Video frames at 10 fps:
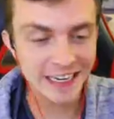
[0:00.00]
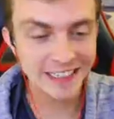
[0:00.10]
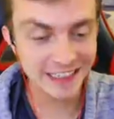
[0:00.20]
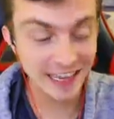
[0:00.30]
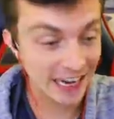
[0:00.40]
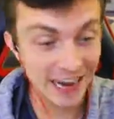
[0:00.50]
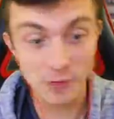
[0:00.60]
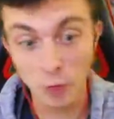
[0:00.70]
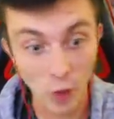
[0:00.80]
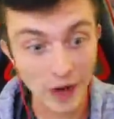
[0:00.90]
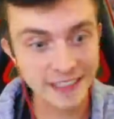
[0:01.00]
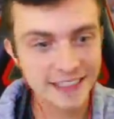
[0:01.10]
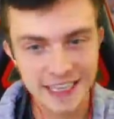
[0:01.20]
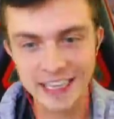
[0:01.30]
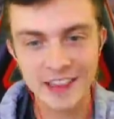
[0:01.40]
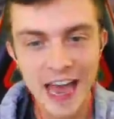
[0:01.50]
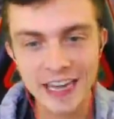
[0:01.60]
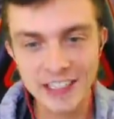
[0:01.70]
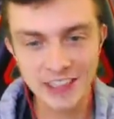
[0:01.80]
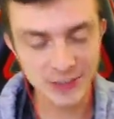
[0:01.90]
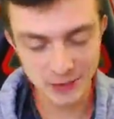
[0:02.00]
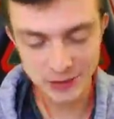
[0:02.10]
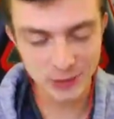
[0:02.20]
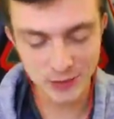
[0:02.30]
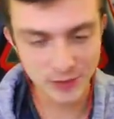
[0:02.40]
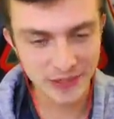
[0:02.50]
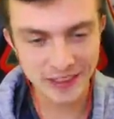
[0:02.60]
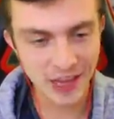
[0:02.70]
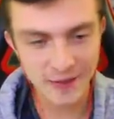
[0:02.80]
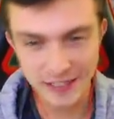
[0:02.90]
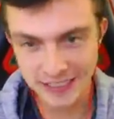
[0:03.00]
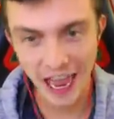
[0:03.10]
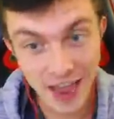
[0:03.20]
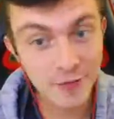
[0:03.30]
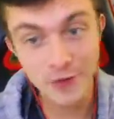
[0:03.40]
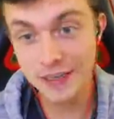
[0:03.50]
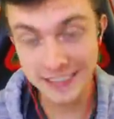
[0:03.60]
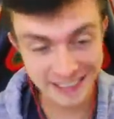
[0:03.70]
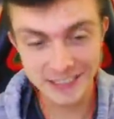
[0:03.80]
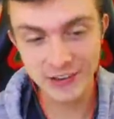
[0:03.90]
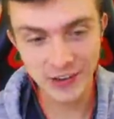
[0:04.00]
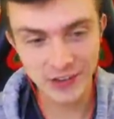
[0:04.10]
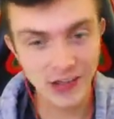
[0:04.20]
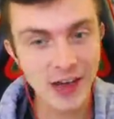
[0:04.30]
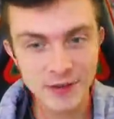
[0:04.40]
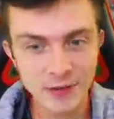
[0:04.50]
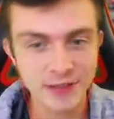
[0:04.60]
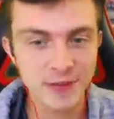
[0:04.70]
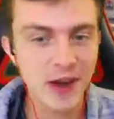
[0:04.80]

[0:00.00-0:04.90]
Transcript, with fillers: it like was like last year. There were super speed lobbies. Every single lobby was